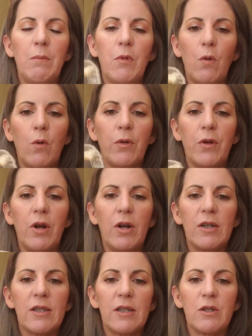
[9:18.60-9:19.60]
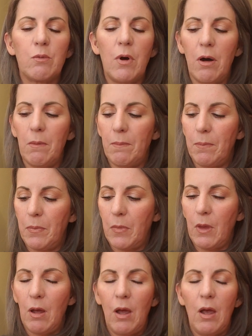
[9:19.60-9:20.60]
the orthodontist says, well,
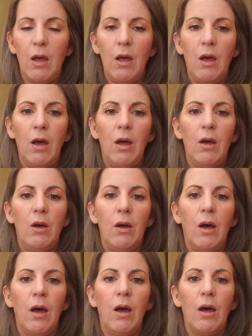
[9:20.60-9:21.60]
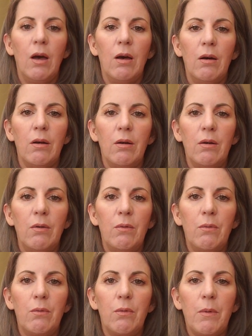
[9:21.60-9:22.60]
I'm
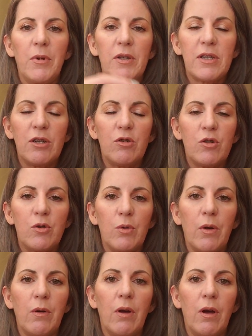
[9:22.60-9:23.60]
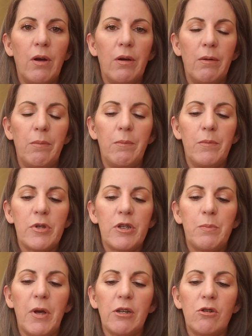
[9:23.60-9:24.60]
going to send you to a
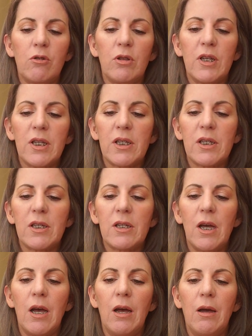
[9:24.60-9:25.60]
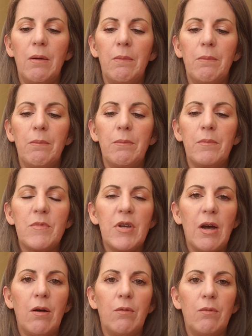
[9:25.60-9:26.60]
specialist
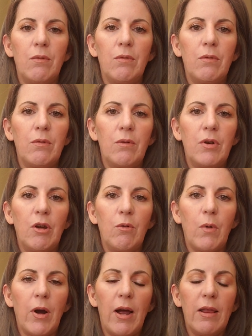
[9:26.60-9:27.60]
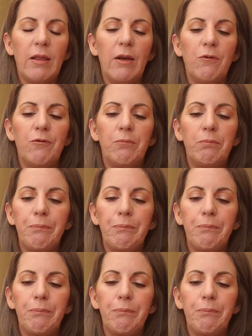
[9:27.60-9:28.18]
down near where I live.